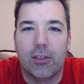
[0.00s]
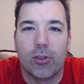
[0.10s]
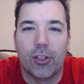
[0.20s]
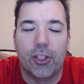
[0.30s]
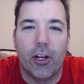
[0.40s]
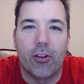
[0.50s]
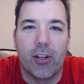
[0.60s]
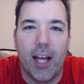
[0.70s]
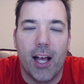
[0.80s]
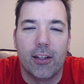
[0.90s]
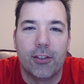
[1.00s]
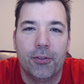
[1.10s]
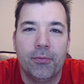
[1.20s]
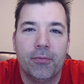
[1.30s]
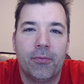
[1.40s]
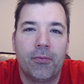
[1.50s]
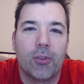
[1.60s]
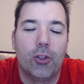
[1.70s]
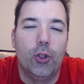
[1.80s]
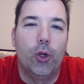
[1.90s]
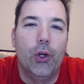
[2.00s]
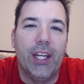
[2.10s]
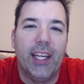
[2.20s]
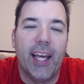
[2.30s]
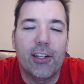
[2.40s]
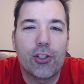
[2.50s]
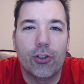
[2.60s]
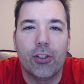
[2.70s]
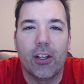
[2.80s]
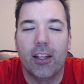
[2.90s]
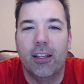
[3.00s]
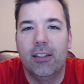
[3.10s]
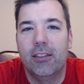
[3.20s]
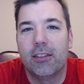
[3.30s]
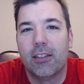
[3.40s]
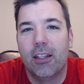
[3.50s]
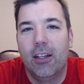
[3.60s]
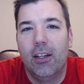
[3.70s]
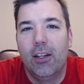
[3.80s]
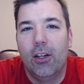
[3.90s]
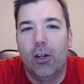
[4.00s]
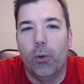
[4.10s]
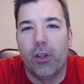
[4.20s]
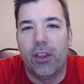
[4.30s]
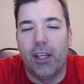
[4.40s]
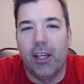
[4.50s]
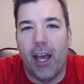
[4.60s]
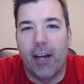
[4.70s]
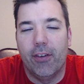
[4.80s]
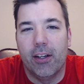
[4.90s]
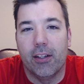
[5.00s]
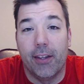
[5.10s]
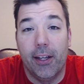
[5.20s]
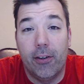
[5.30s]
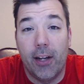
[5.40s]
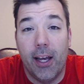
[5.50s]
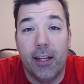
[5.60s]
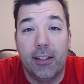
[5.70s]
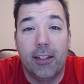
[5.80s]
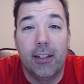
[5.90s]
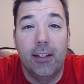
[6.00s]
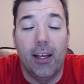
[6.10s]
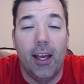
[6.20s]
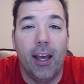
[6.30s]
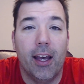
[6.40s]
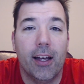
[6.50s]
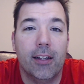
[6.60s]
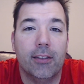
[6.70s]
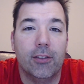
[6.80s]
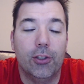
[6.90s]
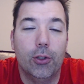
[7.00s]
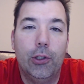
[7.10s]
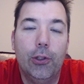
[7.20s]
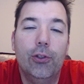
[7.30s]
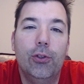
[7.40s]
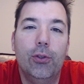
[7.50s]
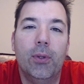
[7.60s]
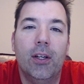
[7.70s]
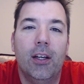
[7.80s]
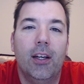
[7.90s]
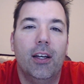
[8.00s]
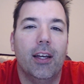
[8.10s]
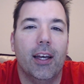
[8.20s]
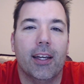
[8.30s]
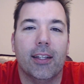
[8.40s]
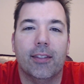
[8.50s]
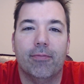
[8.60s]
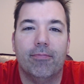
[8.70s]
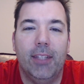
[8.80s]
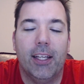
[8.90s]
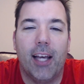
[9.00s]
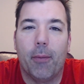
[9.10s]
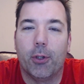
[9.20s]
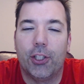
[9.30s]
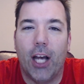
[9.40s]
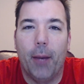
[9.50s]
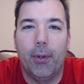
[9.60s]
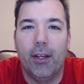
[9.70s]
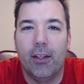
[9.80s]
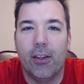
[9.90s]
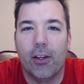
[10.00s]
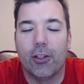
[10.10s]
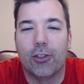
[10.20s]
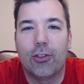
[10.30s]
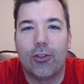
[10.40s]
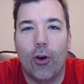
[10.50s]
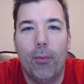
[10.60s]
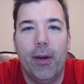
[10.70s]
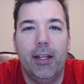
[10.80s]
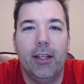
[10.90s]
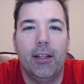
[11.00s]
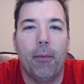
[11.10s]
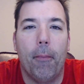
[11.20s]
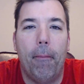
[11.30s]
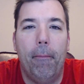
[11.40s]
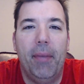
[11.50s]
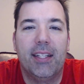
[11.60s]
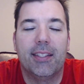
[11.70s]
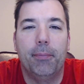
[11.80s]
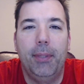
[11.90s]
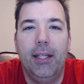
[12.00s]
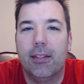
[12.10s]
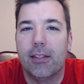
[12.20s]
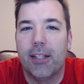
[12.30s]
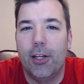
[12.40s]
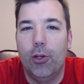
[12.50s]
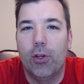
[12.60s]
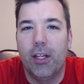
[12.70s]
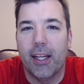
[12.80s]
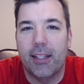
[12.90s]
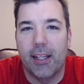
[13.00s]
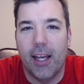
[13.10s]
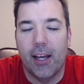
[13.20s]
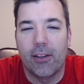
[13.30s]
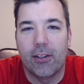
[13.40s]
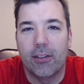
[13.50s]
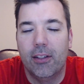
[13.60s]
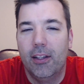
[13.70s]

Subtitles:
sort of sharing their knowledge. You couldn't get certain things. With the advent of the internet and YouTube and e-commerce shopping, there are so many bits and pieces that you can get together